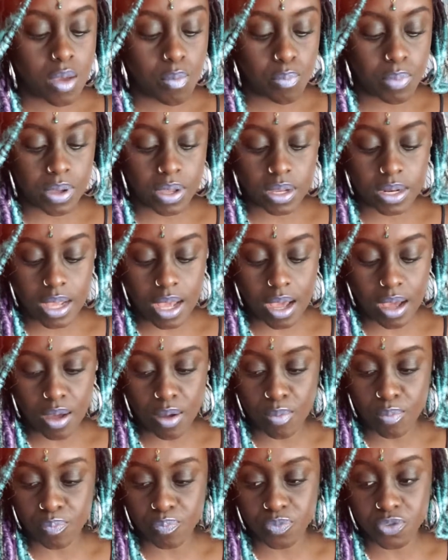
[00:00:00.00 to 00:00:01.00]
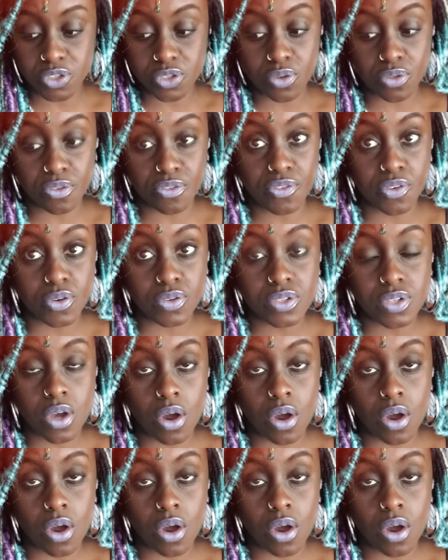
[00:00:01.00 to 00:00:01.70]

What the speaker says: But so the first